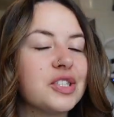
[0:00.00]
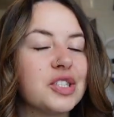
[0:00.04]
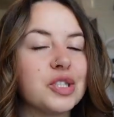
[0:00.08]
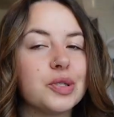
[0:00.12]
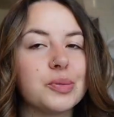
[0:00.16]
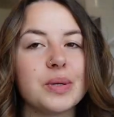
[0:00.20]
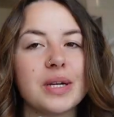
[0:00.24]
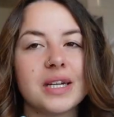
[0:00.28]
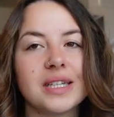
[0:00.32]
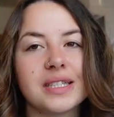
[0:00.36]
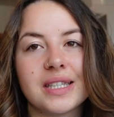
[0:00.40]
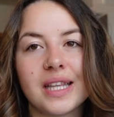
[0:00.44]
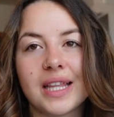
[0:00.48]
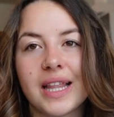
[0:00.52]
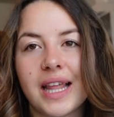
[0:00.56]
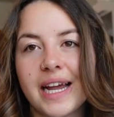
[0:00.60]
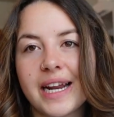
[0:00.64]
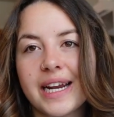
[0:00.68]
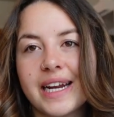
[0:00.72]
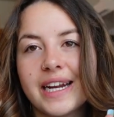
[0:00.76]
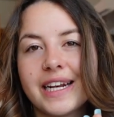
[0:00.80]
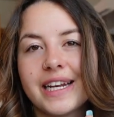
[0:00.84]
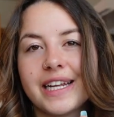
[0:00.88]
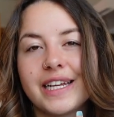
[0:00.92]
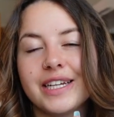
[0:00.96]
just because the
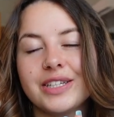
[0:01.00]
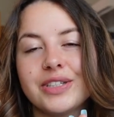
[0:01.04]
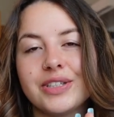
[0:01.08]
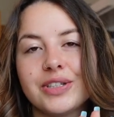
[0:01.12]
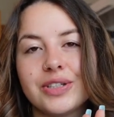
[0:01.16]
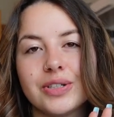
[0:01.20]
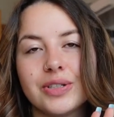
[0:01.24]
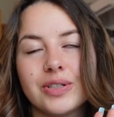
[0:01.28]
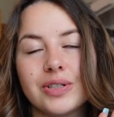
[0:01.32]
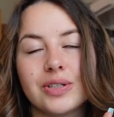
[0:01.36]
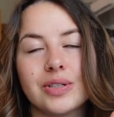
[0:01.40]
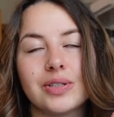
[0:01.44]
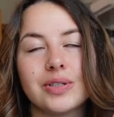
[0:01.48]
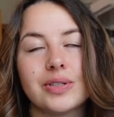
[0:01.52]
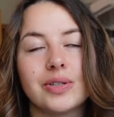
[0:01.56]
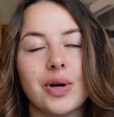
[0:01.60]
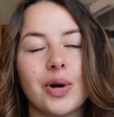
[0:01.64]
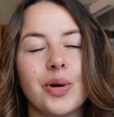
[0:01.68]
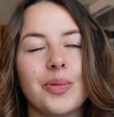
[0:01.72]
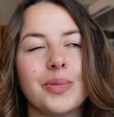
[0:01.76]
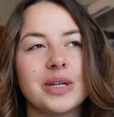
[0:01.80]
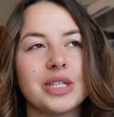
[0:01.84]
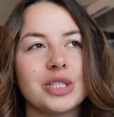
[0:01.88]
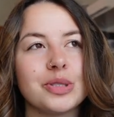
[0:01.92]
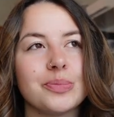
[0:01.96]
lighting is
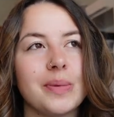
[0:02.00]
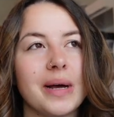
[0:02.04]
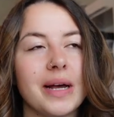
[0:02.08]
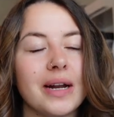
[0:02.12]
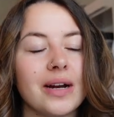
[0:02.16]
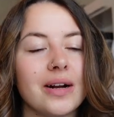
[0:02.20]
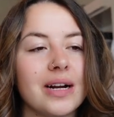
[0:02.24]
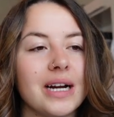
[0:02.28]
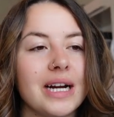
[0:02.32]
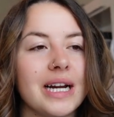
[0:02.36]
so much better